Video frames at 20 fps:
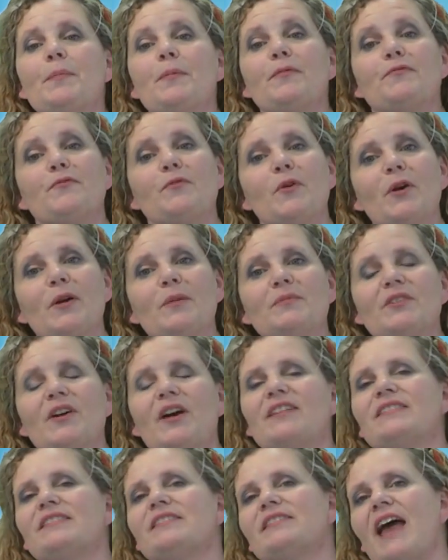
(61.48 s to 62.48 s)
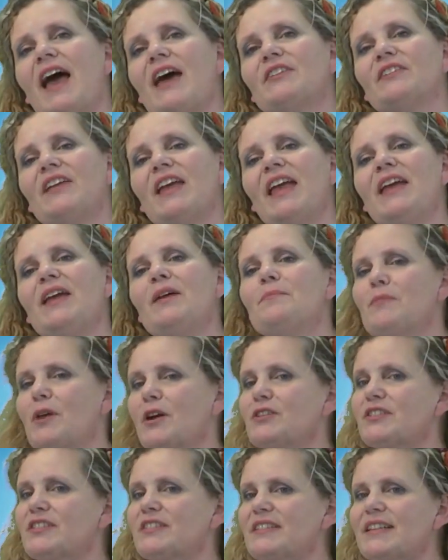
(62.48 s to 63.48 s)
performed on Saturday,
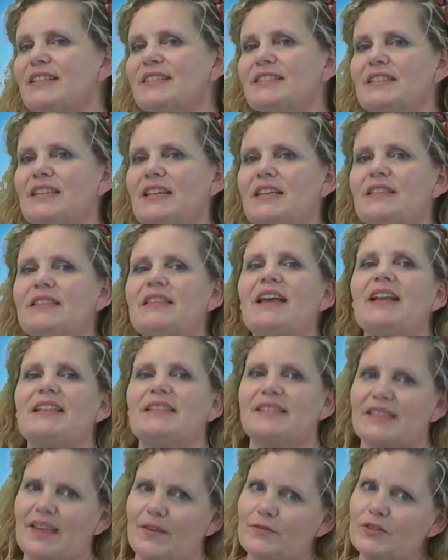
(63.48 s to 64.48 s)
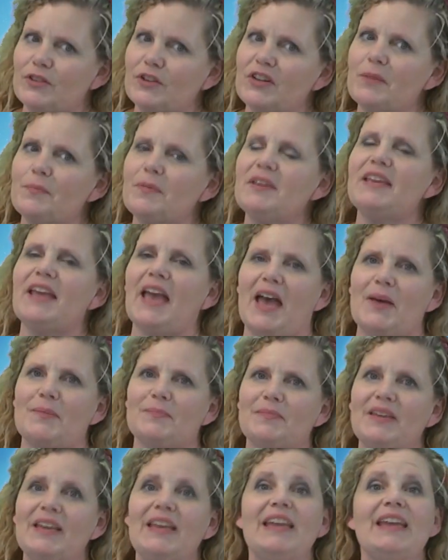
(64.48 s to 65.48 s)
March 16th at 7:30
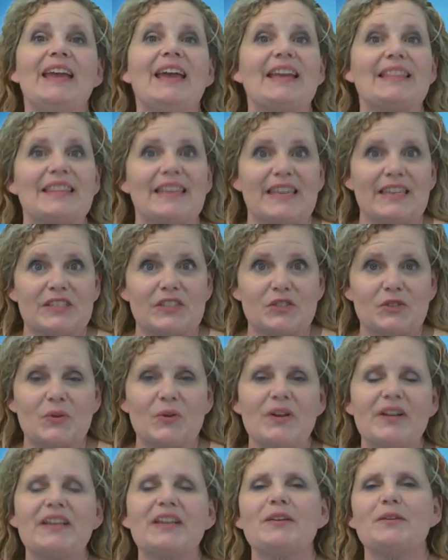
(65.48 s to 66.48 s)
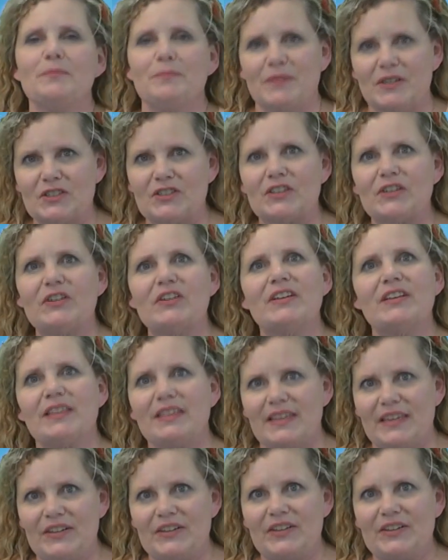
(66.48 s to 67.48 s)
p.m. at the Historic Mishler
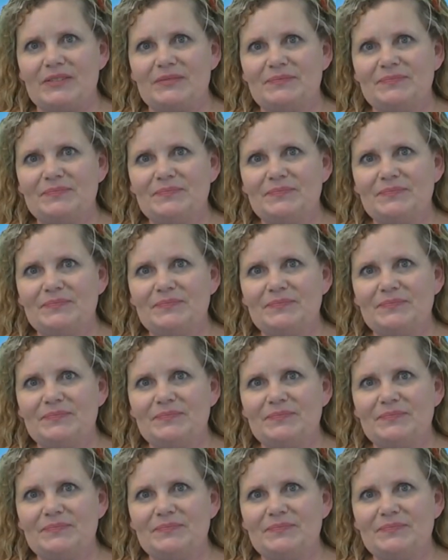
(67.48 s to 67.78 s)
Theater.